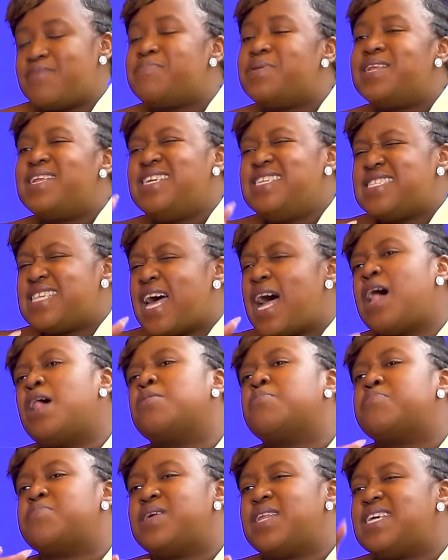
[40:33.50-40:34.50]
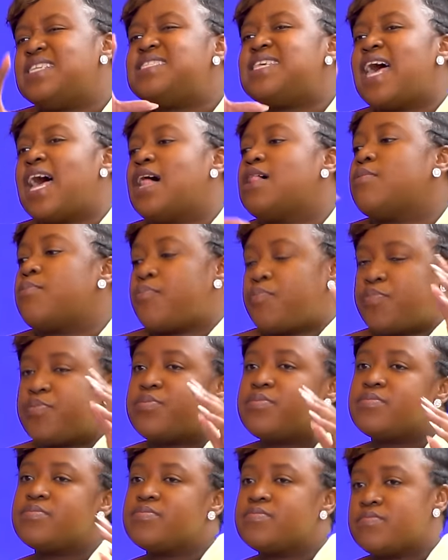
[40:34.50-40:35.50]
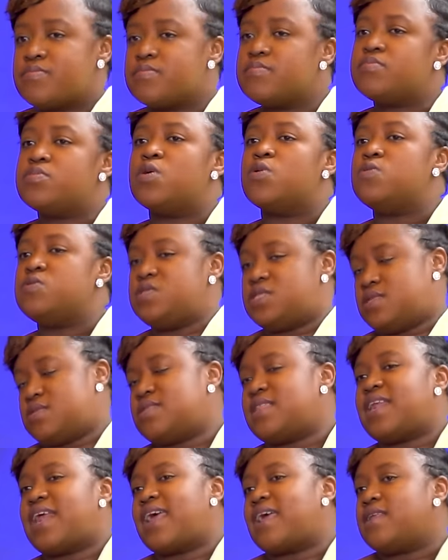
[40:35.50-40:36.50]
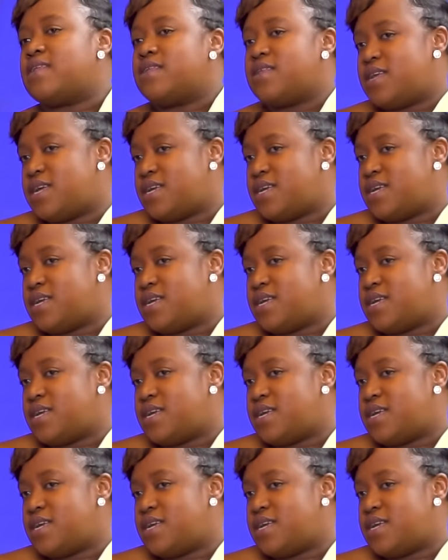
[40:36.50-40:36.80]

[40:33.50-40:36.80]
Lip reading: please help me. Let's help those that I need.